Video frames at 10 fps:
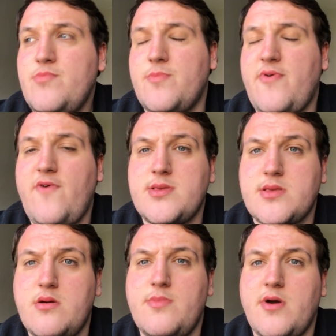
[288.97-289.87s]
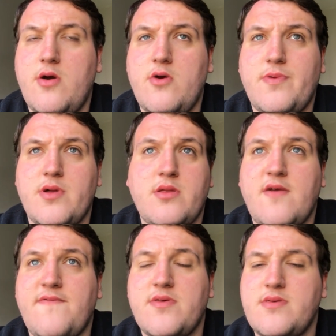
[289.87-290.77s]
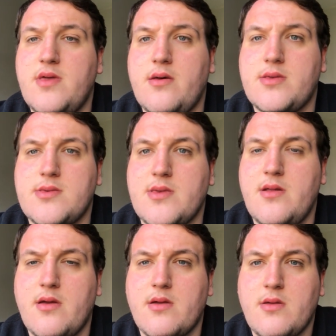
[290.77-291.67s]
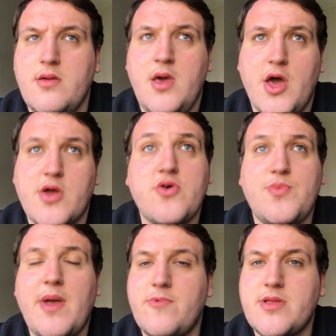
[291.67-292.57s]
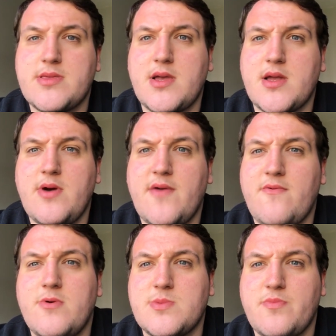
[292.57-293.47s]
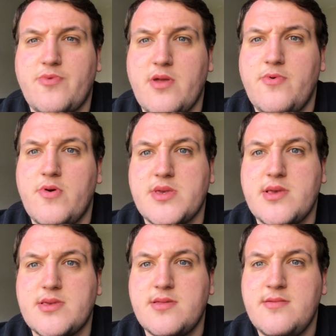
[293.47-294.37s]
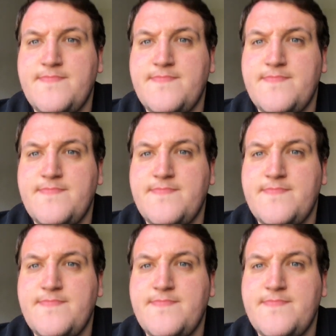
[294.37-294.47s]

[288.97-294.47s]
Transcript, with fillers: But it provides a little bit of hope, and if nothing else, it's certainly a good memory to take away from what's been a pretty poor season.